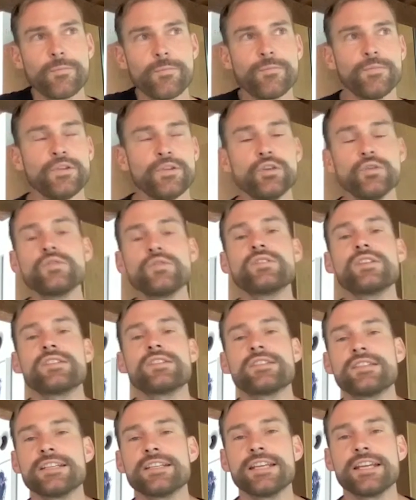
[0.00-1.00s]
use
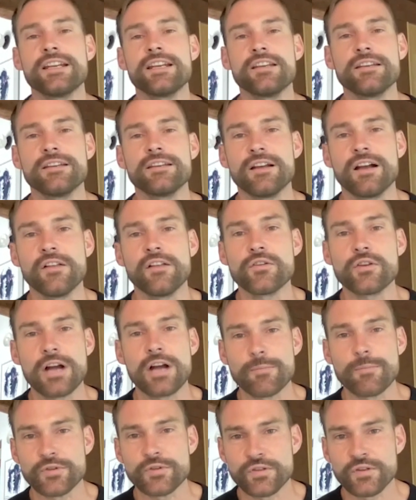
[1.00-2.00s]
this to get other
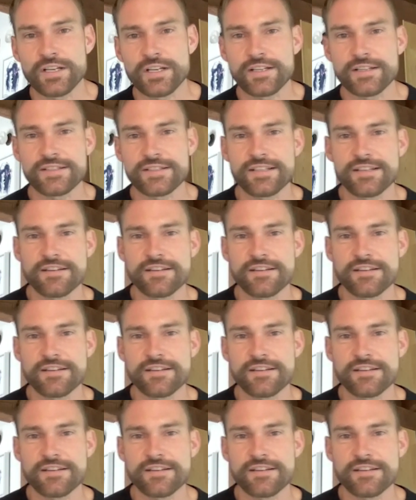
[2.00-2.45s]
opportunities.